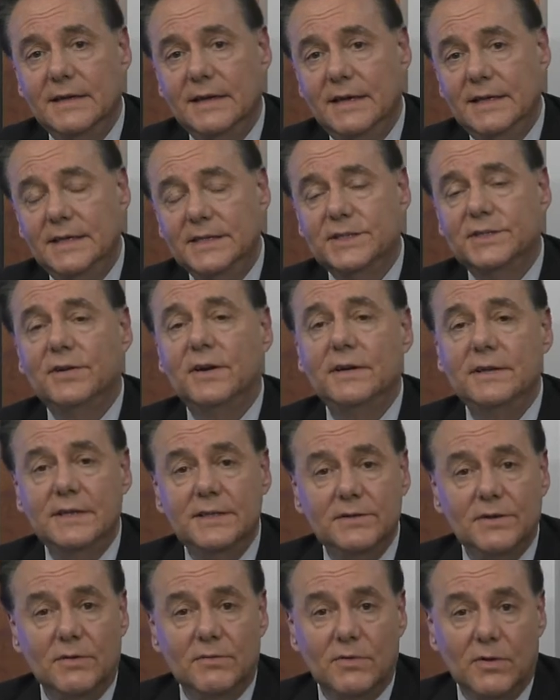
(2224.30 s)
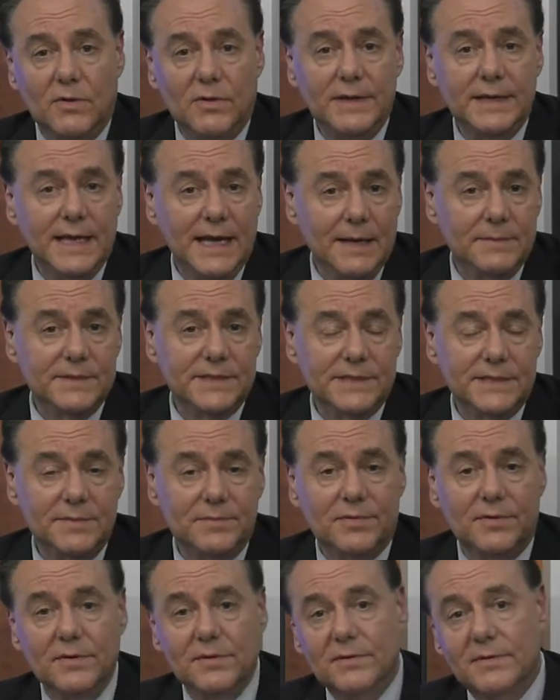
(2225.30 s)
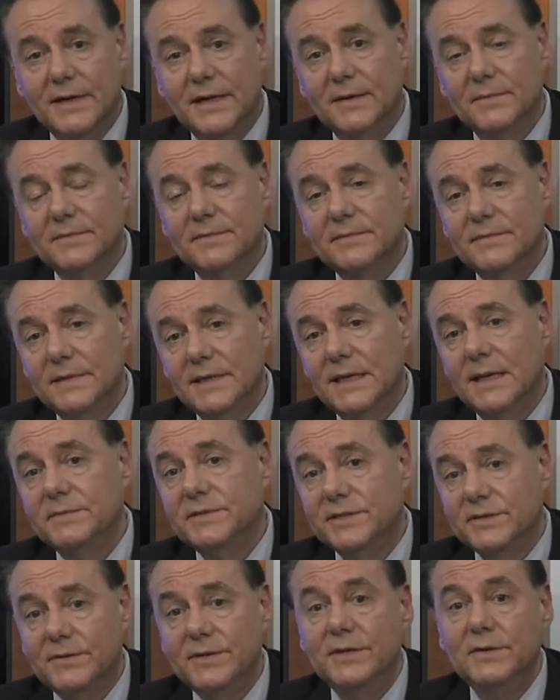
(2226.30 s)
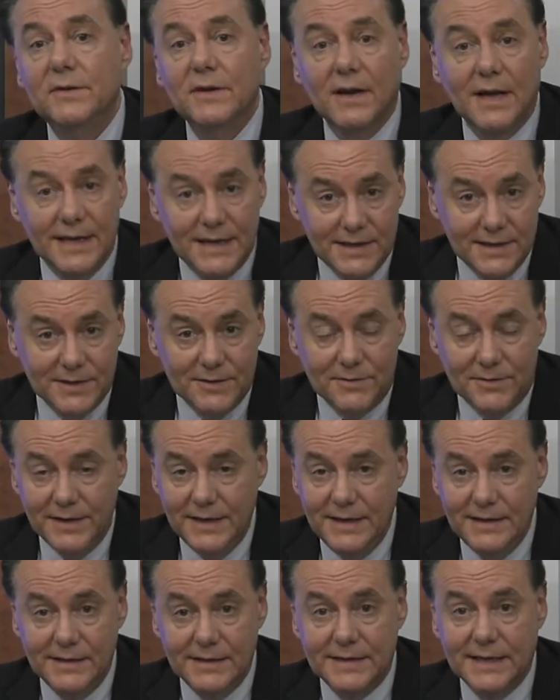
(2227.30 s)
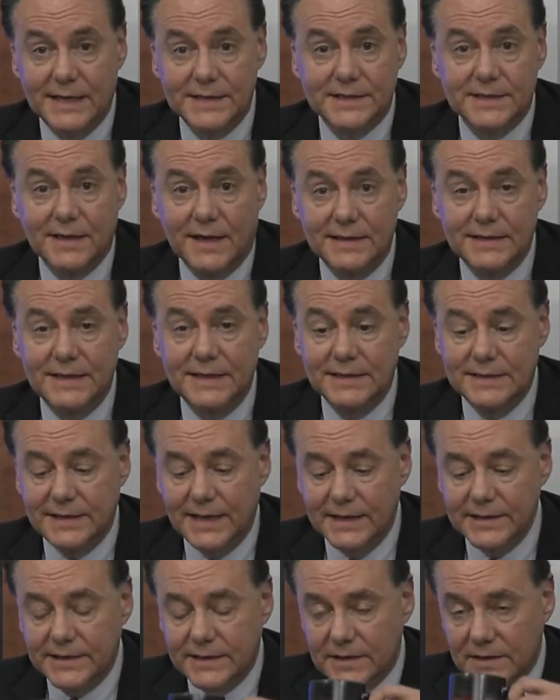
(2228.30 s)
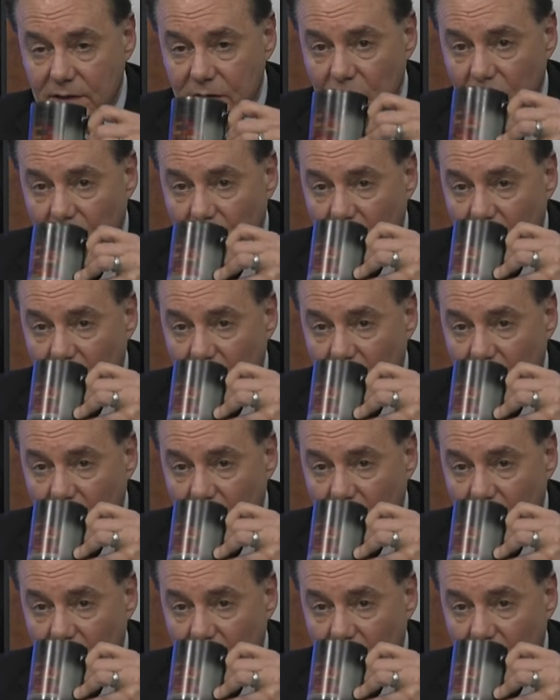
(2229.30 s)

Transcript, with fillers: And it's turned into a rolling amnesty program. And I'm sure you and I could agree that that's not the intention